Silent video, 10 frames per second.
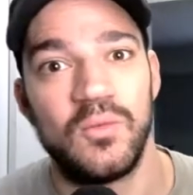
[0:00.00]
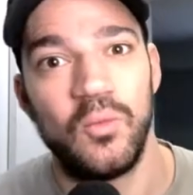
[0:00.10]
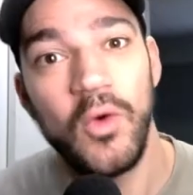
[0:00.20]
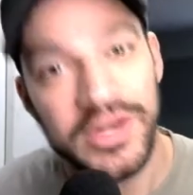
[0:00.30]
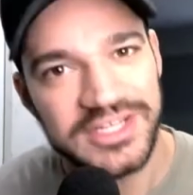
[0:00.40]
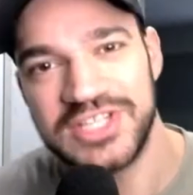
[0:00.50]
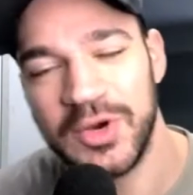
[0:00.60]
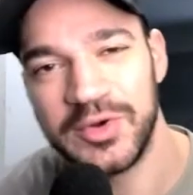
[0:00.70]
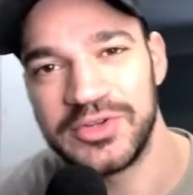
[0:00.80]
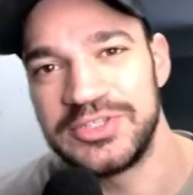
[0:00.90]
What is
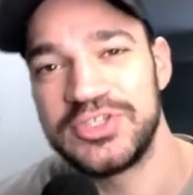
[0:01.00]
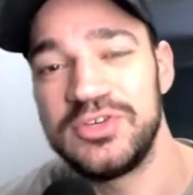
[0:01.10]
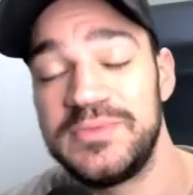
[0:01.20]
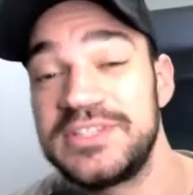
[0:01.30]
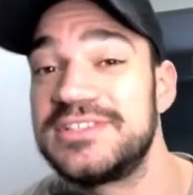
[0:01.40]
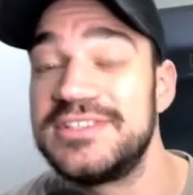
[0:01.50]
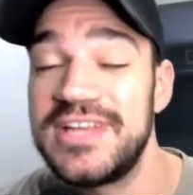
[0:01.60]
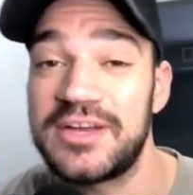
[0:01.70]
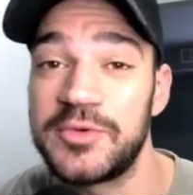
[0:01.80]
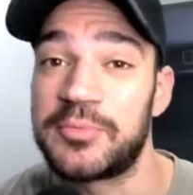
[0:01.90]
going on YouTube? This is
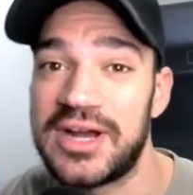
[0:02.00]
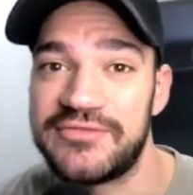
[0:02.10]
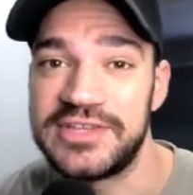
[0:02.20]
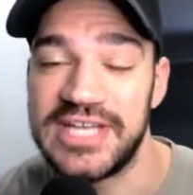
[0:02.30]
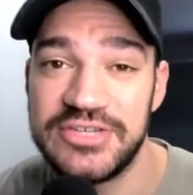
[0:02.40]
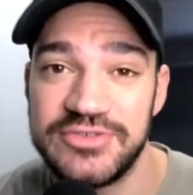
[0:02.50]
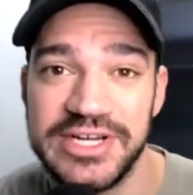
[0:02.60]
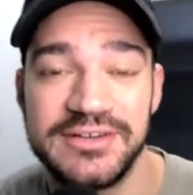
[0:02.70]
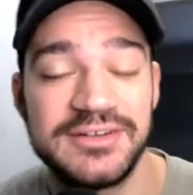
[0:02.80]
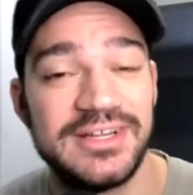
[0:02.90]
Nick with Profit Day Trader
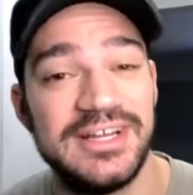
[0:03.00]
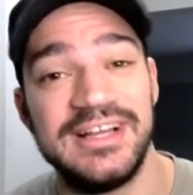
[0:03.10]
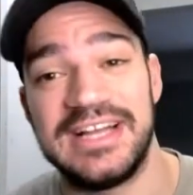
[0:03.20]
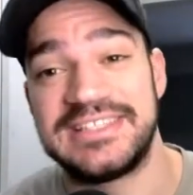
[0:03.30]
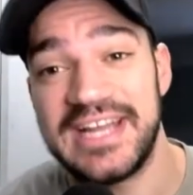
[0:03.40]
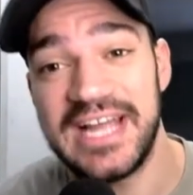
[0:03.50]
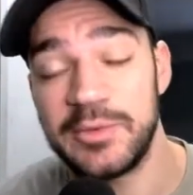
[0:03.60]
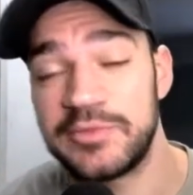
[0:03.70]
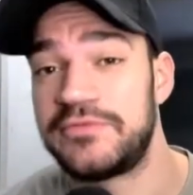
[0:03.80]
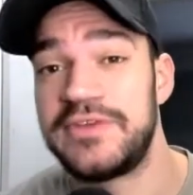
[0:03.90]
here, and today we
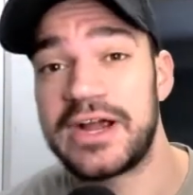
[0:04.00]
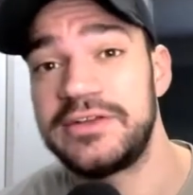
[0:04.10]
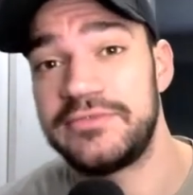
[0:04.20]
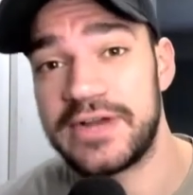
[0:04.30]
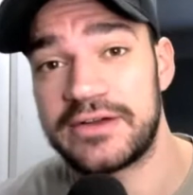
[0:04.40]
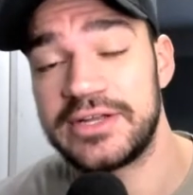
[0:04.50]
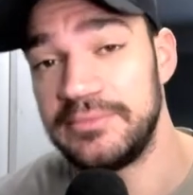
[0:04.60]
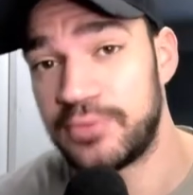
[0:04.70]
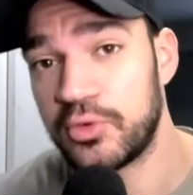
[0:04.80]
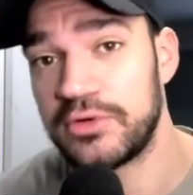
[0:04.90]
have a very
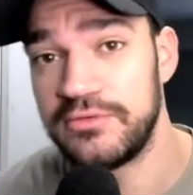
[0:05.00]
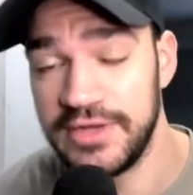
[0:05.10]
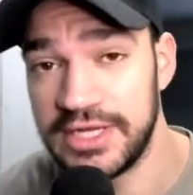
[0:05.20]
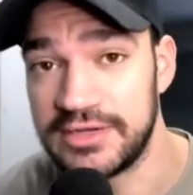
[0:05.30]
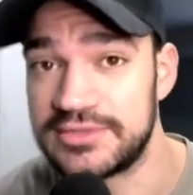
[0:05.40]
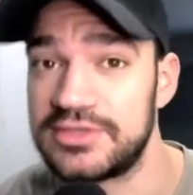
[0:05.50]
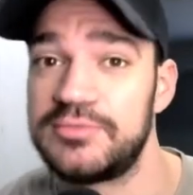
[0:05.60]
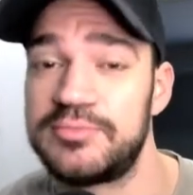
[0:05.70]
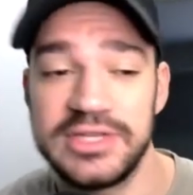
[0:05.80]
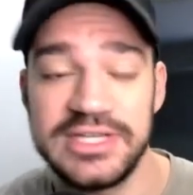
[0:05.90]
important video. So
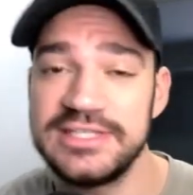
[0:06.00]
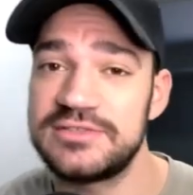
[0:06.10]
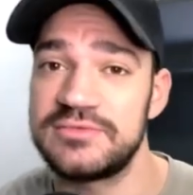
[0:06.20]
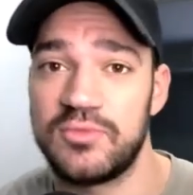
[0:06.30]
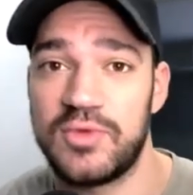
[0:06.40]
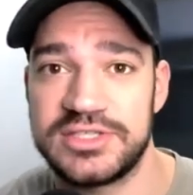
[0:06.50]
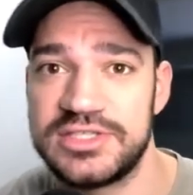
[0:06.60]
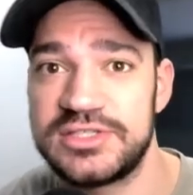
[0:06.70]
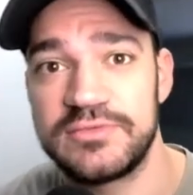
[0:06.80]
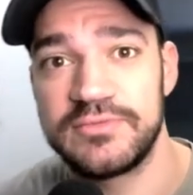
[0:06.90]
please watch
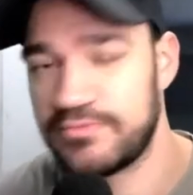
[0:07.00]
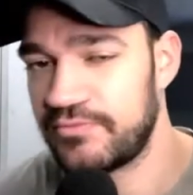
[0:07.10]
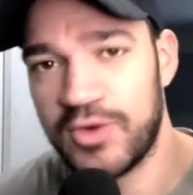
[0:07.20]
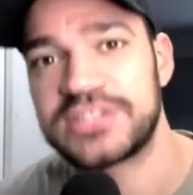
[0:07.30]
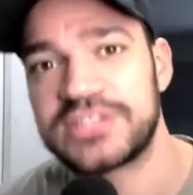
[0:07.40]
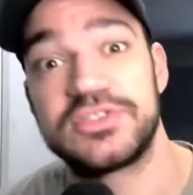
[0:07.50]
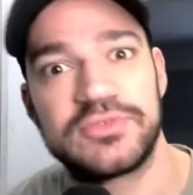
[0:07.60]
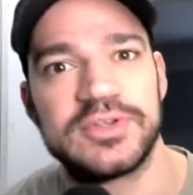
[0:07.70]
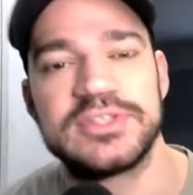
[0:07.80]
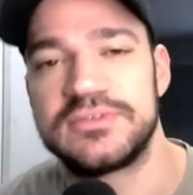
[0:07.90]
this
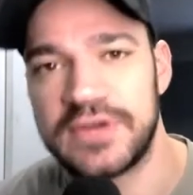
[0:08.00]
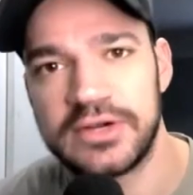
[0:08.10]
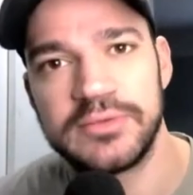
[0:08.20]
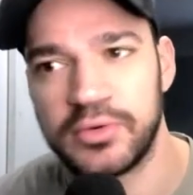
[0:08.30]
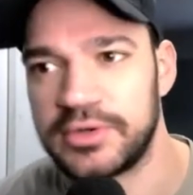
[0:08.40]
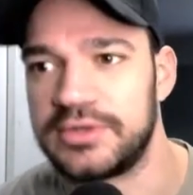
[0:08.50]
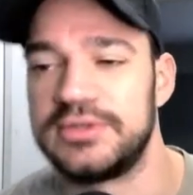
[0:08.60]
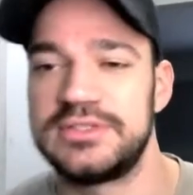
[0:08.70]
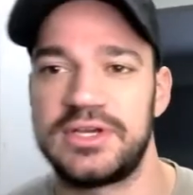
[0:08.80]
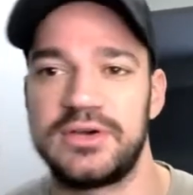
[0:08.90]
through. This is very important.
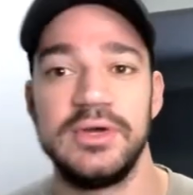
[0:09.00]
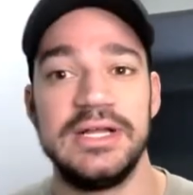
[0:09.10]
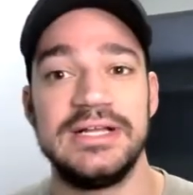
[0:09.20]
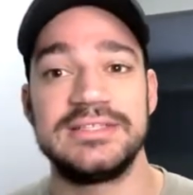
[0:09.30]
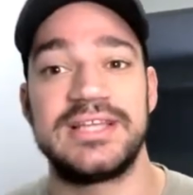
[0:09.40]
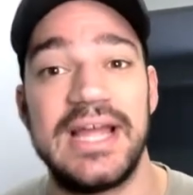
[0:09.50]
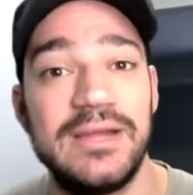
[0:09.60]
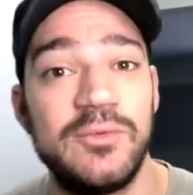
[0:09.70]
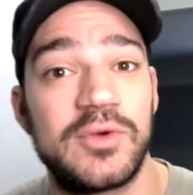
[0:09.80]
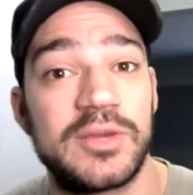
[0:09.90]
So today
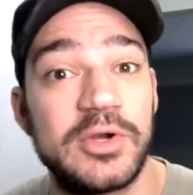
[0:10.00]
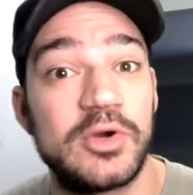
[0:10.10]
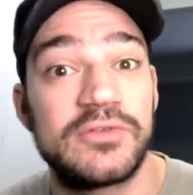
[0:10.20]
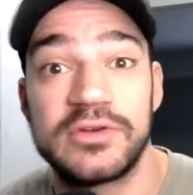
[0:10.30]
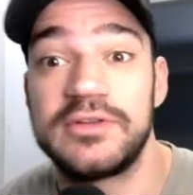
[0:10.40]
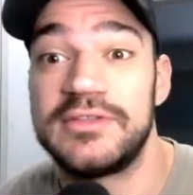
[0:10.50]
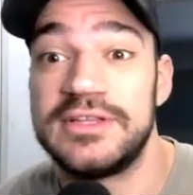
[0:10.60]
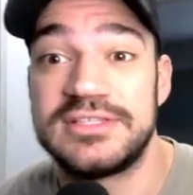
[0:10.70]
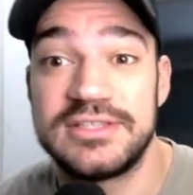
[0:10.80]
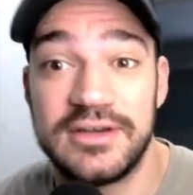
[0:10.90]
we're going to be going over the
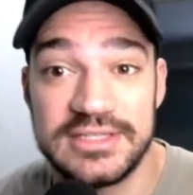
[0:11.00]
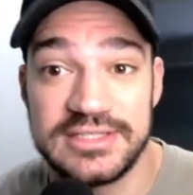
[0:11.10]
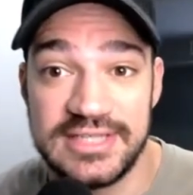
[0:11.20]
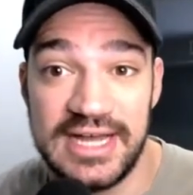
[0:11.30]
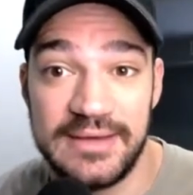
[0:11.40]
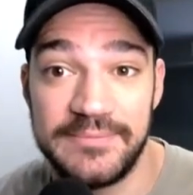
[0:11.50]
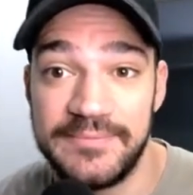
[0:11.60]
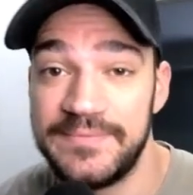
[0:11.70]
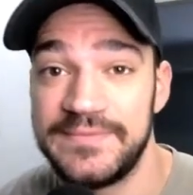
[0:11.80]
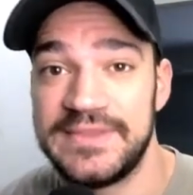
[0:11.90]
Studies tab.
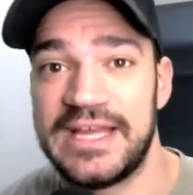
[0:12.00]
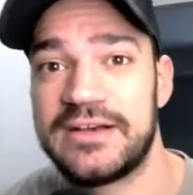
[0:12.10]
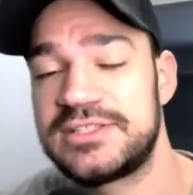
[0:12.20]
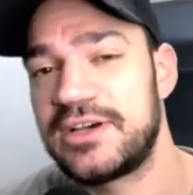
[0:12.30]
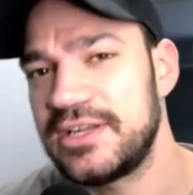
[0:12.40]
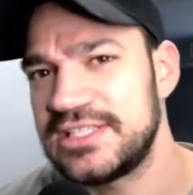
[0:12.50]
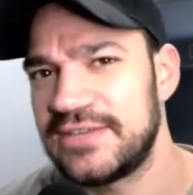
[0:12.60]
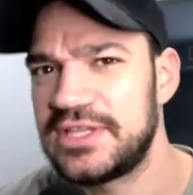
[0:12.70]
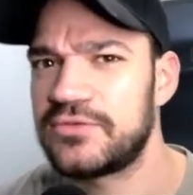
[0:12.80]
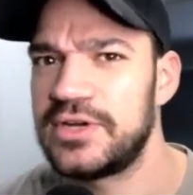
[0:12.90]
Now, studies have
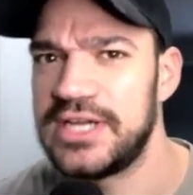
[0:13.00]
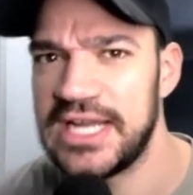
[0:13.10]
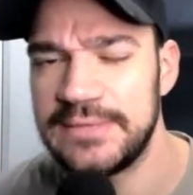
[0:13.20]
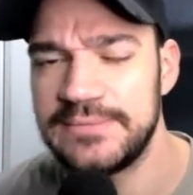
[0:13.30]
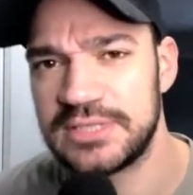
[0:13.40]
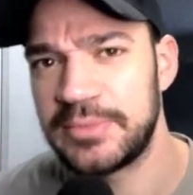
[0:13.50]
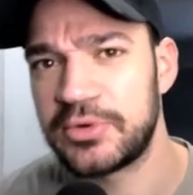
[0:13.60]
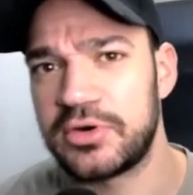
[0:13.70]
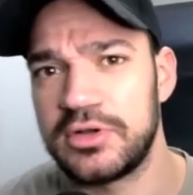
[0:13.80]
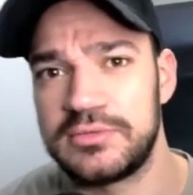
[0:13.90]
different names. Some people
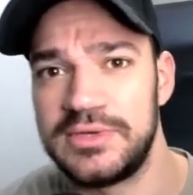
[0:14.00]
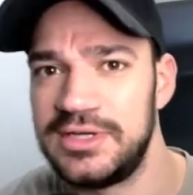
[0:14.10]
call them